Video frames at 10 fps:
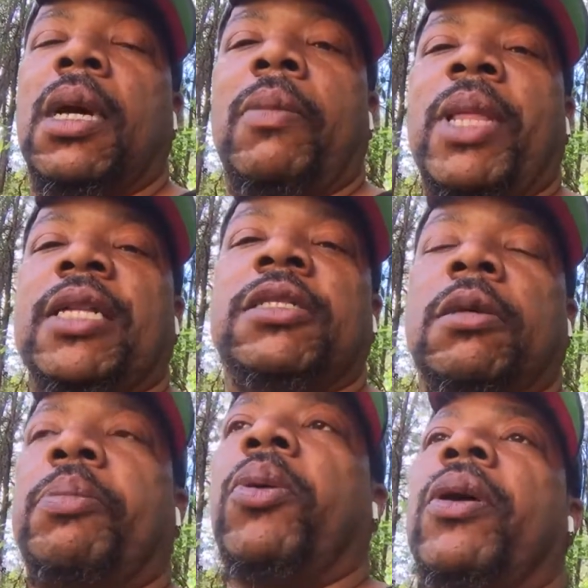I'm not
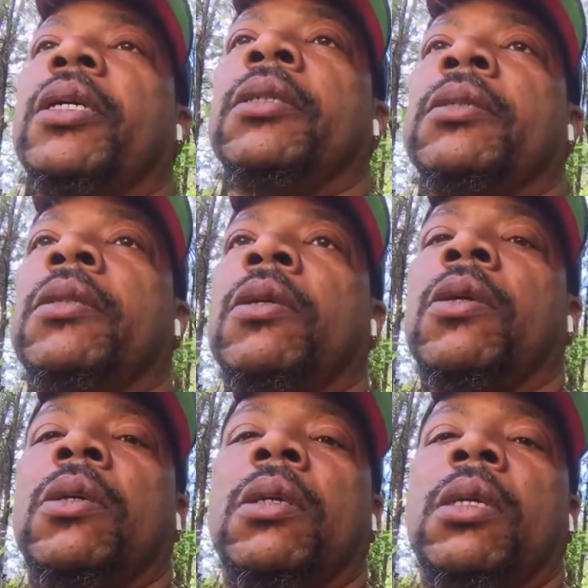supporting
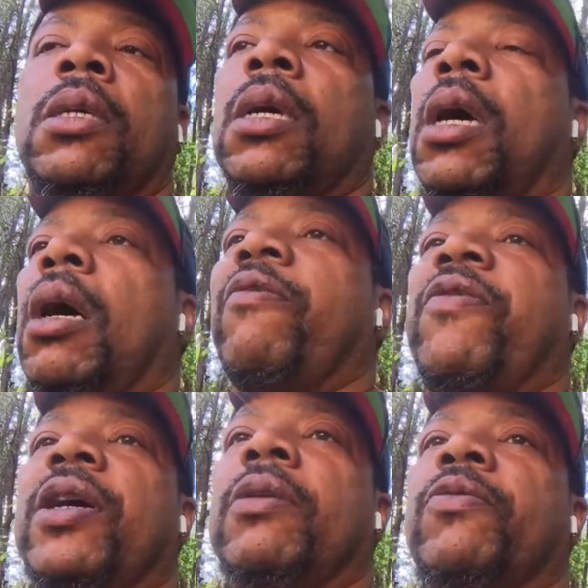a
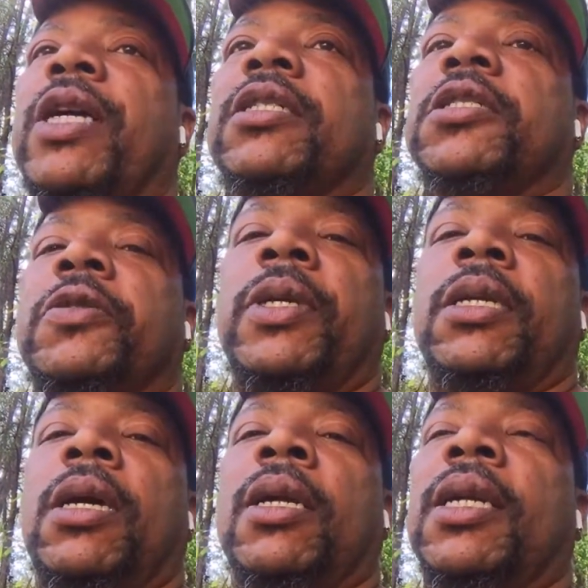fucking
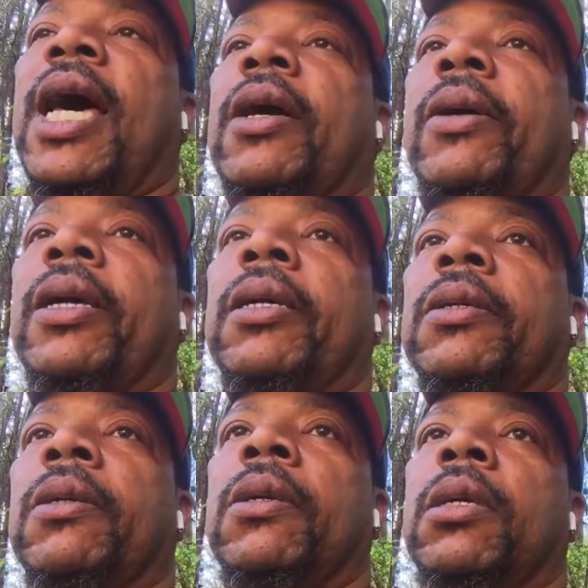registry
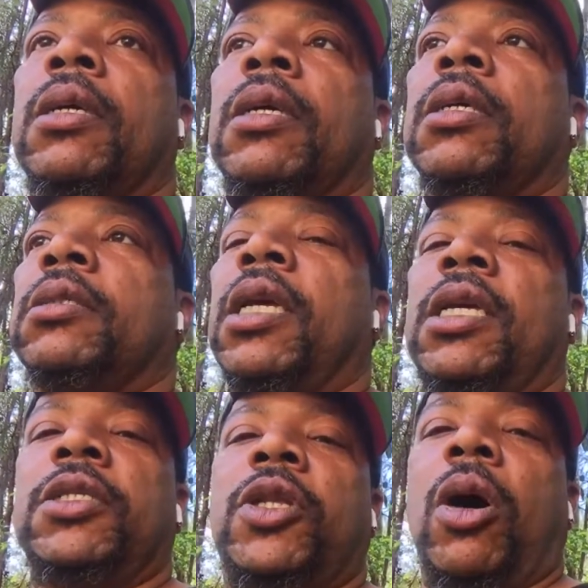allowing
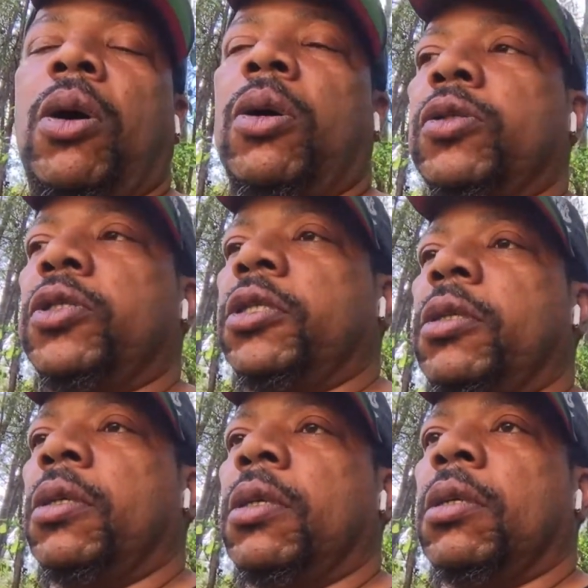these dogs